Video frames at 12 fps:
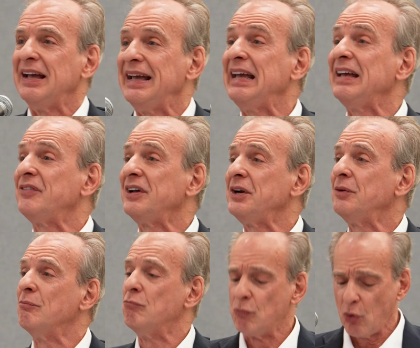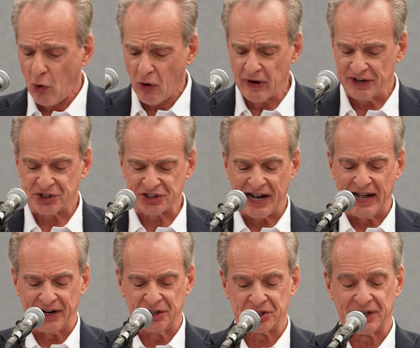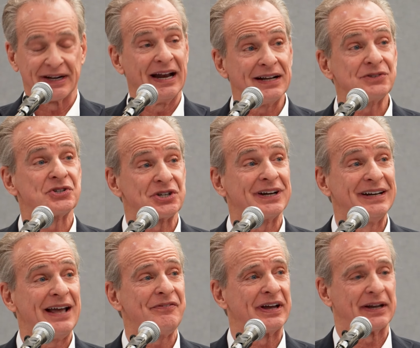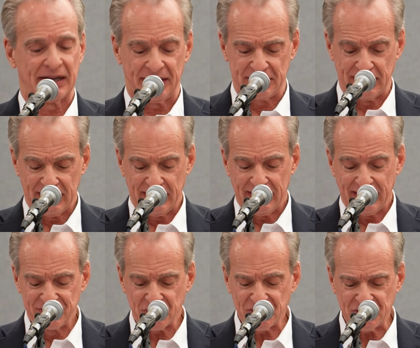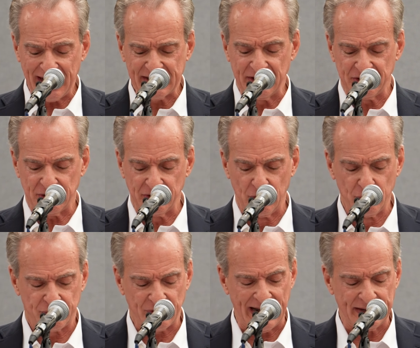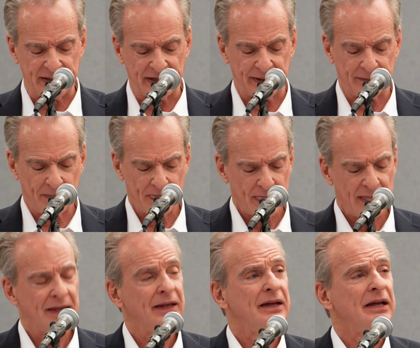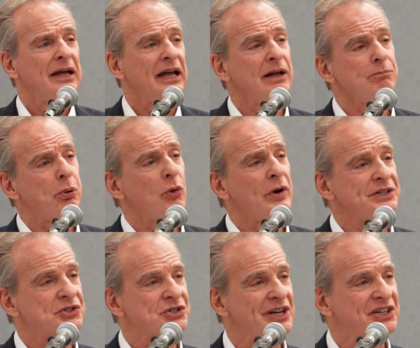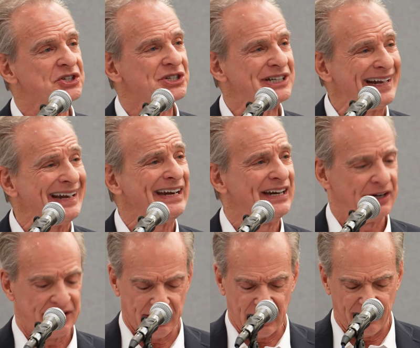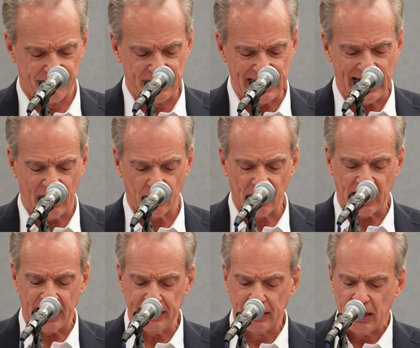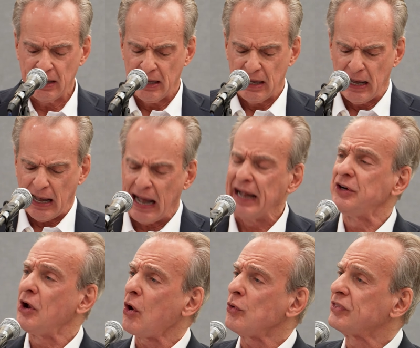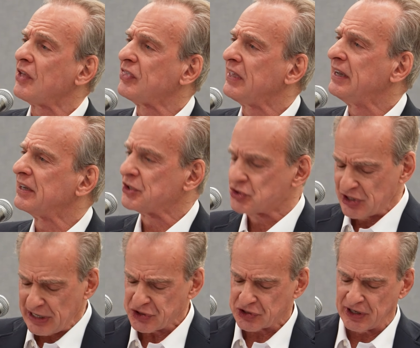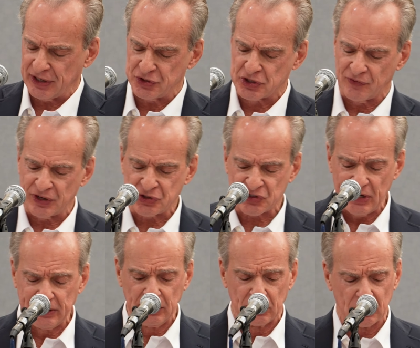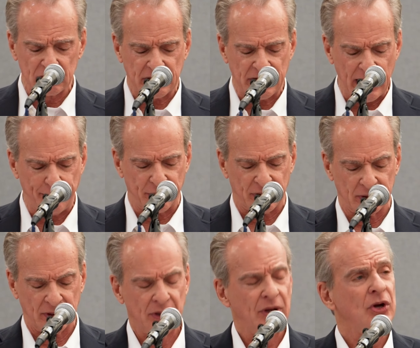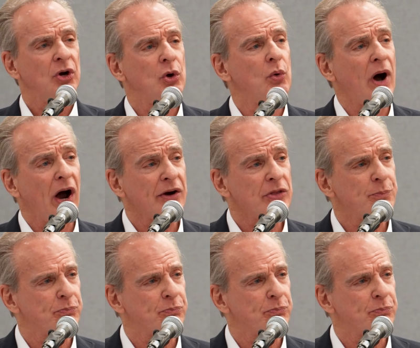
Even more astonishing and significant is a second new finding. In point 16 of the outline, I note that the existence of a single couple who are the